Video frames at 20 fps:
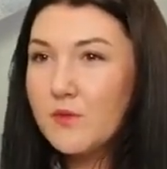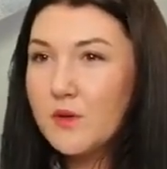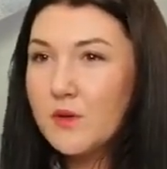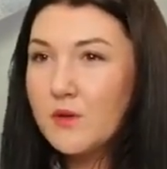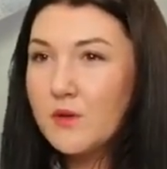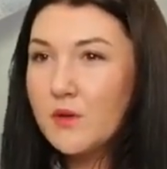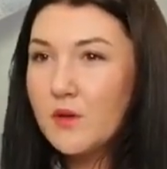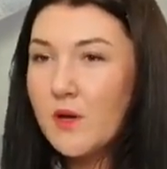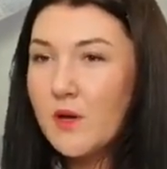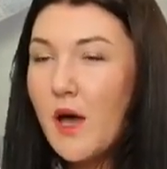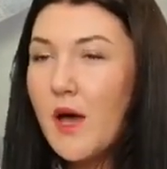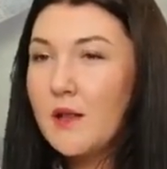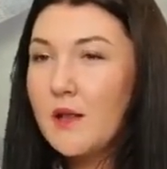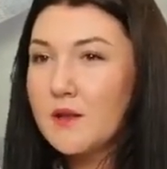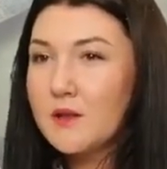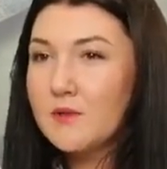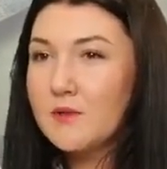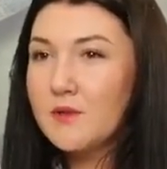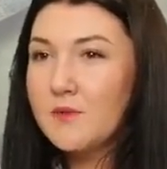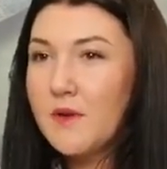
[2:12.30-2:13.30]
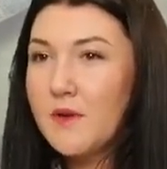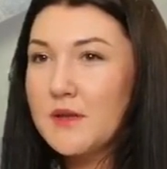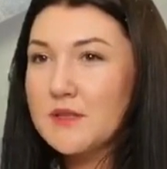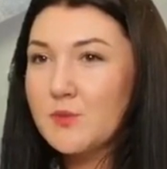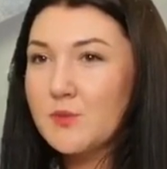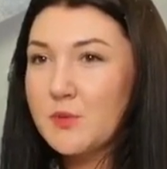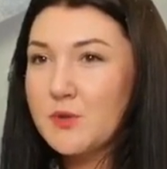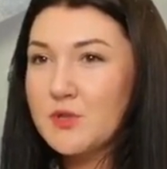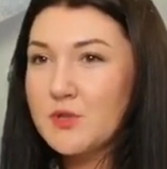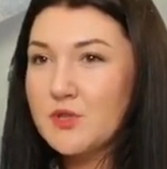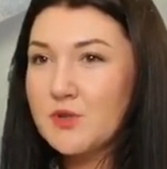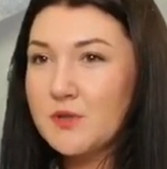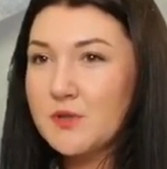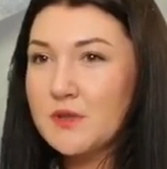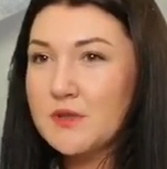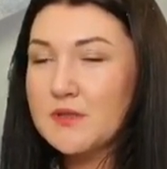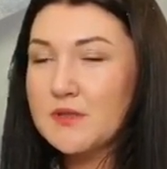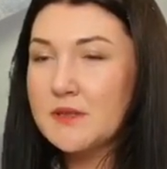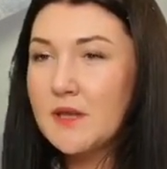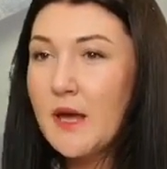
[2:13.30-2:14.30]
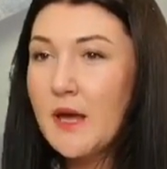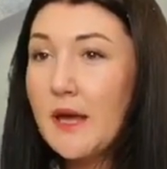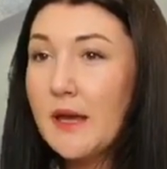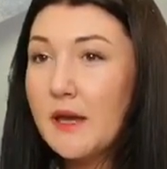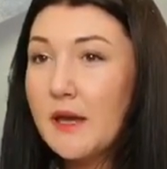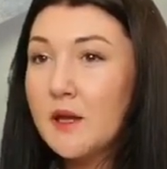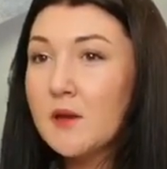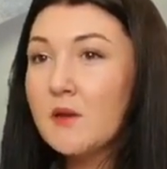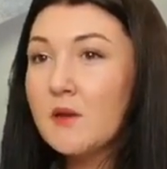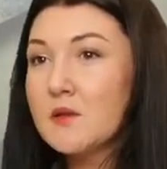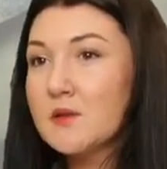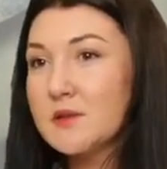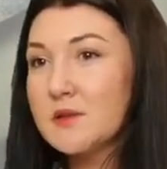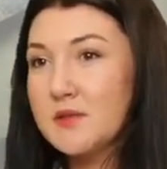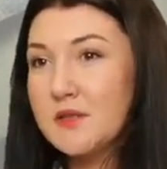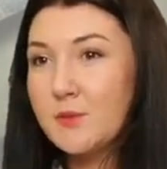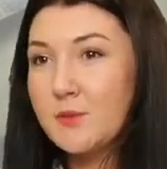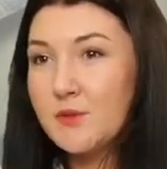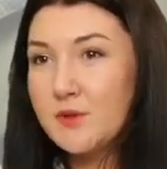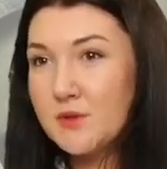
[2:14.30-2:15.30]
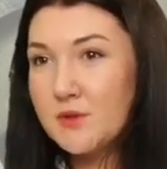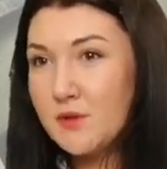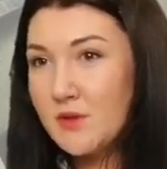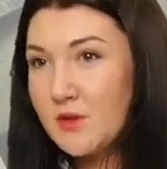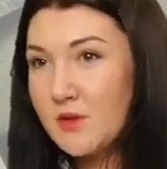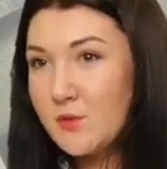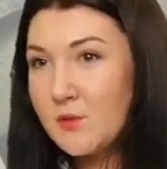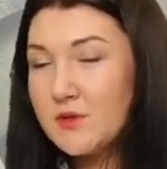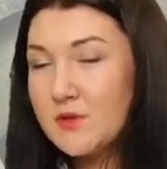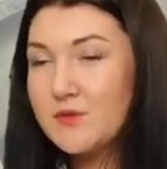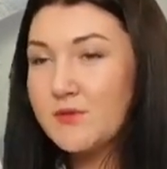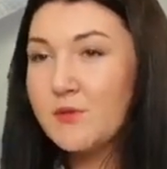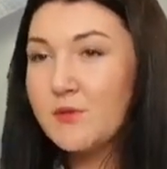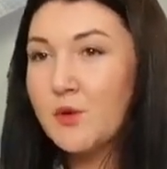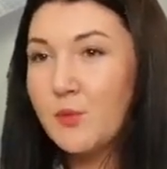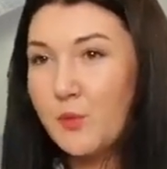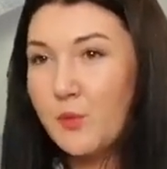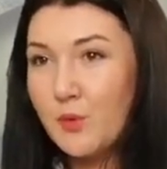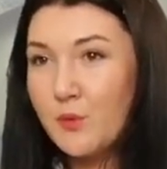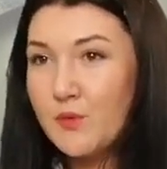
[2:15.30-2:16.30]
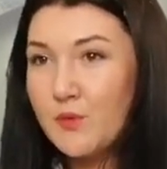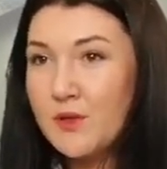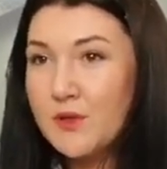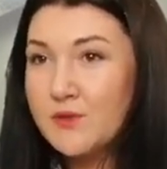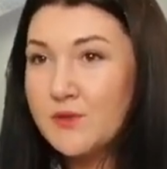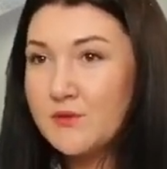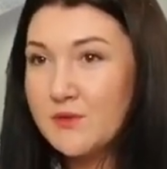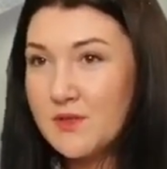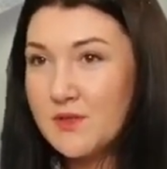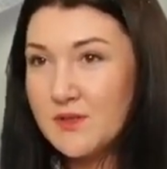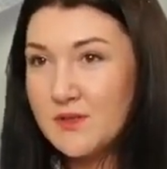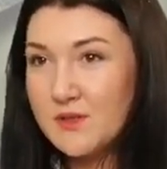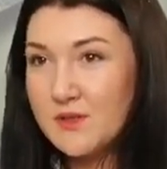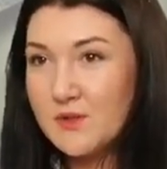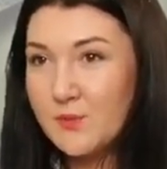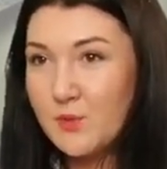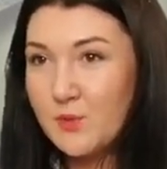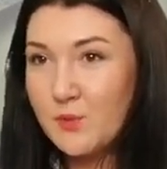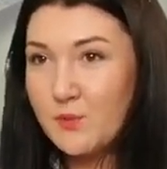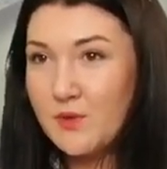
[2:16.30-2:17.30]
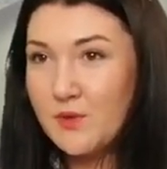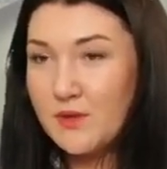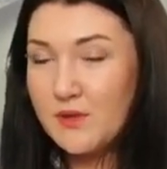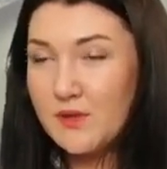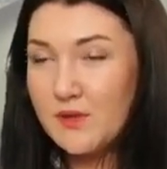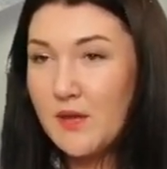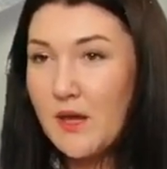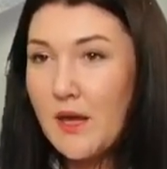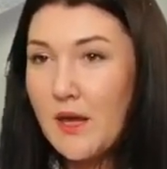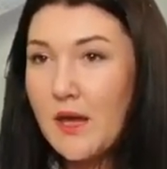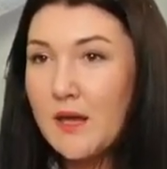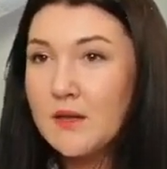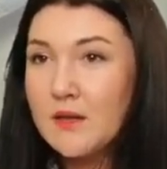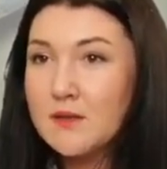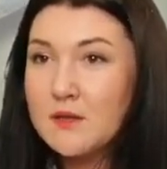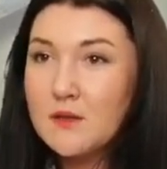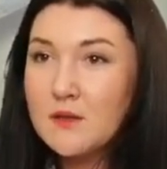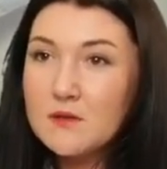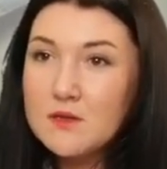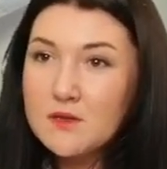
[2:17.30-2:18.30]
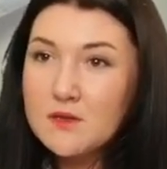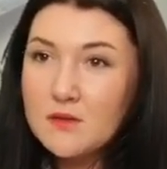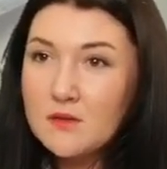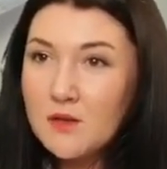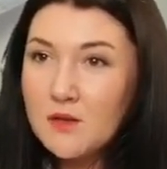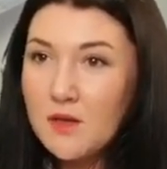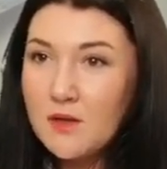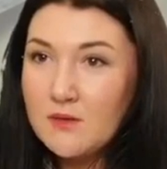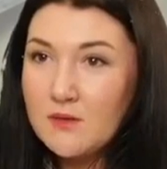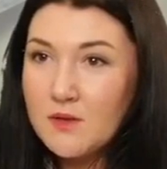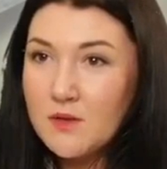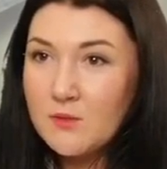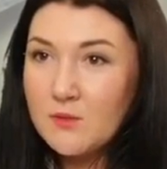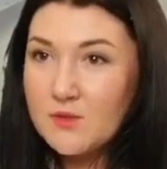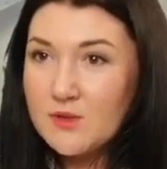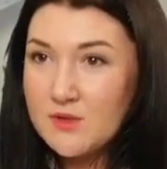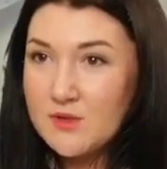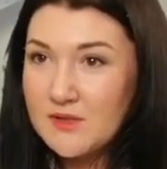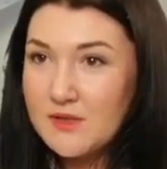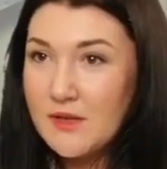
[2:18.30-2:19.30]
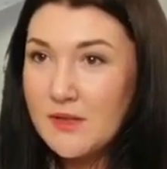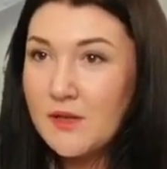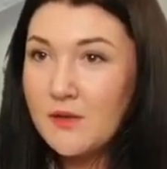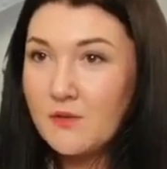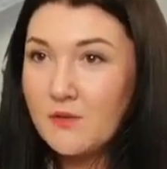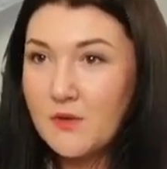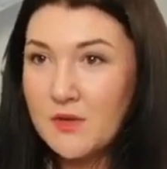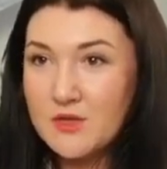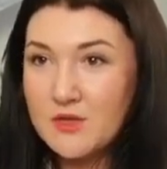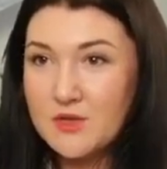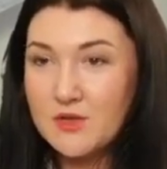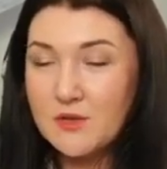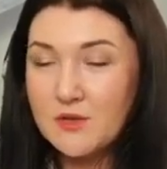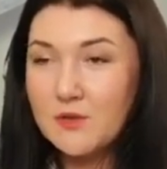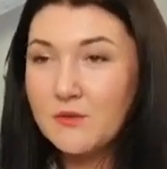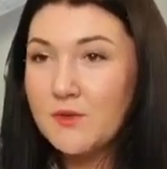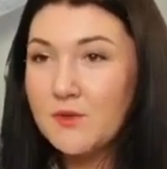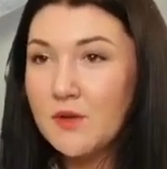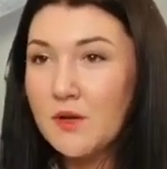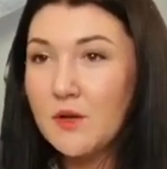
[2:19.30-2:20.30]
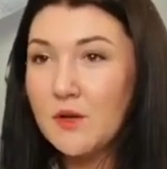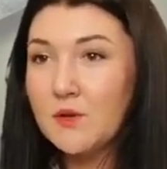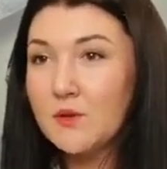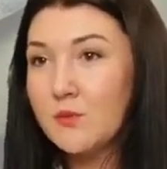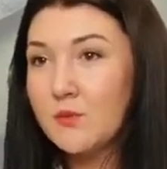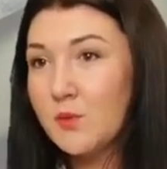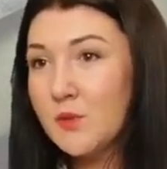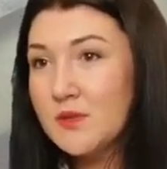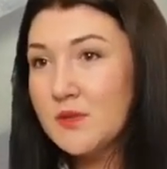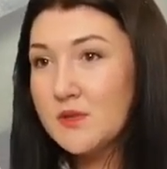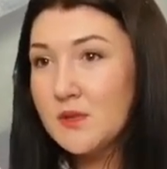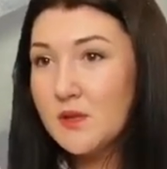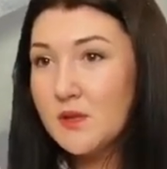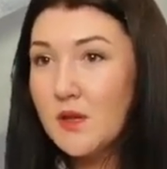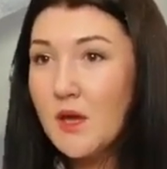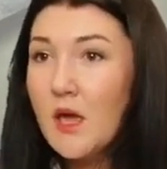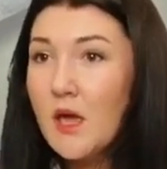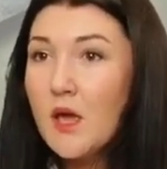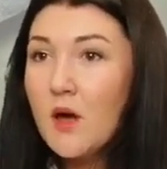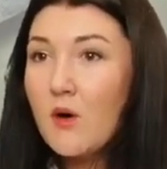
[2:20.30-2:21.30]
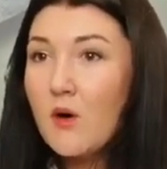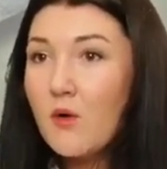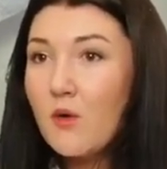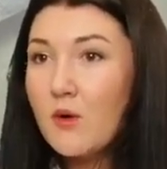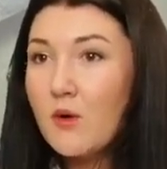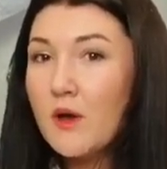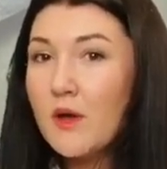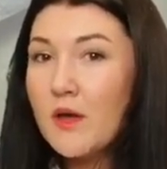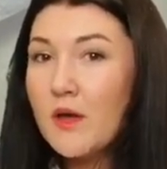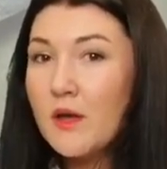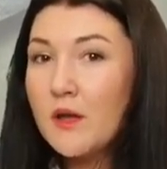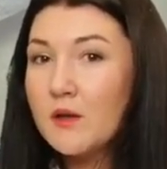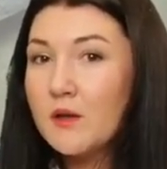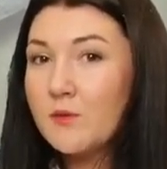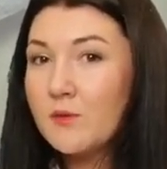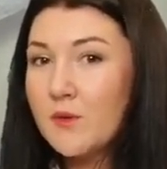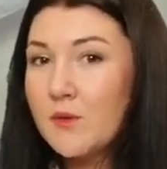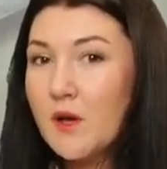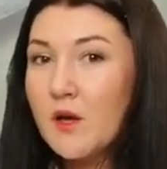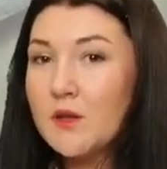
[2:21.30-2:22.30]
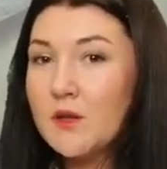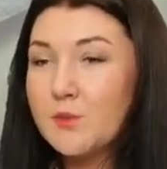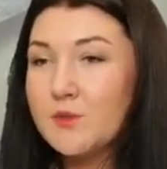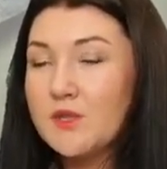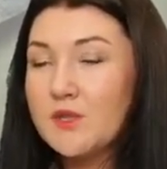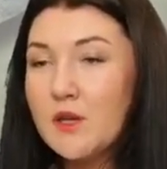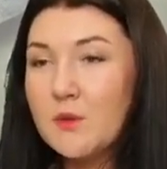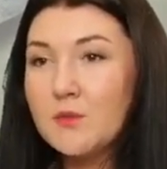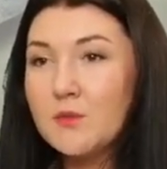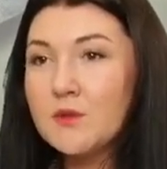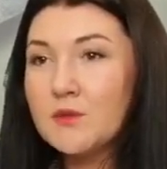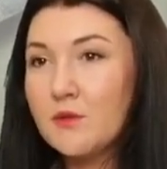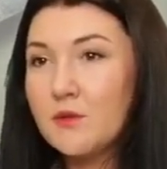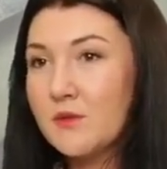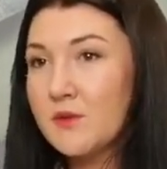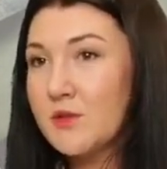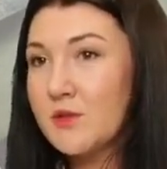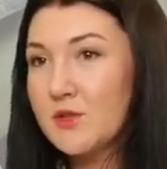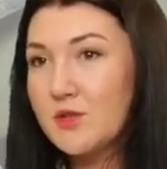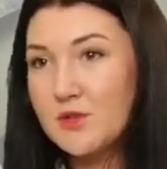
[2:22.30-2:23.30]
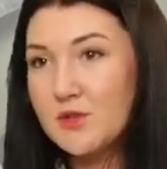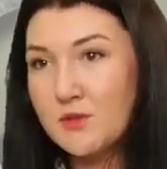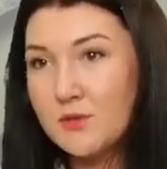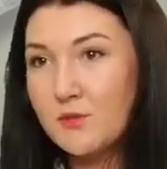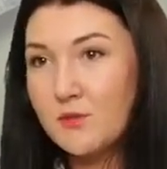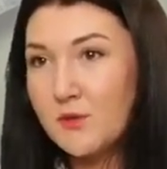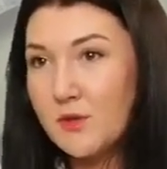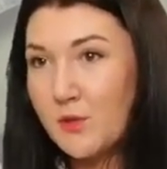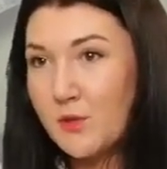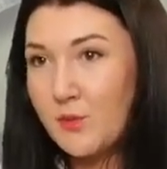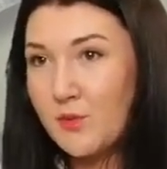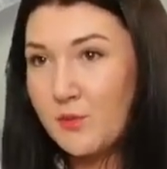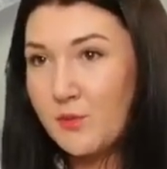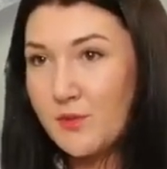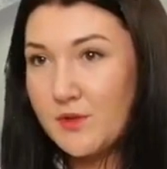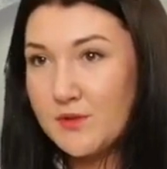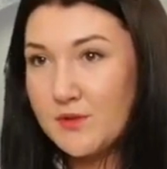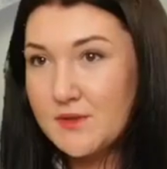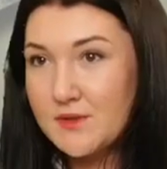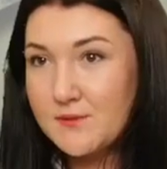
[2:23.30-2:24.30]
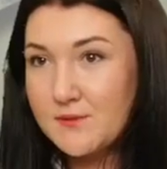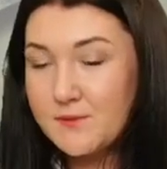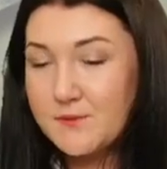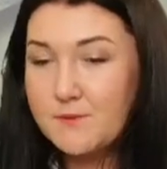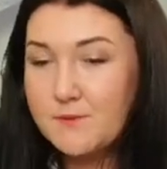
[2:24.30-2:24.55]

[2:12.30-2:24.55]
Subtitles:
highly qualified specialists can also submit documents for permanent residence permit, and it also allows them to stay in Russia without visa and without obtainment of additional work permits.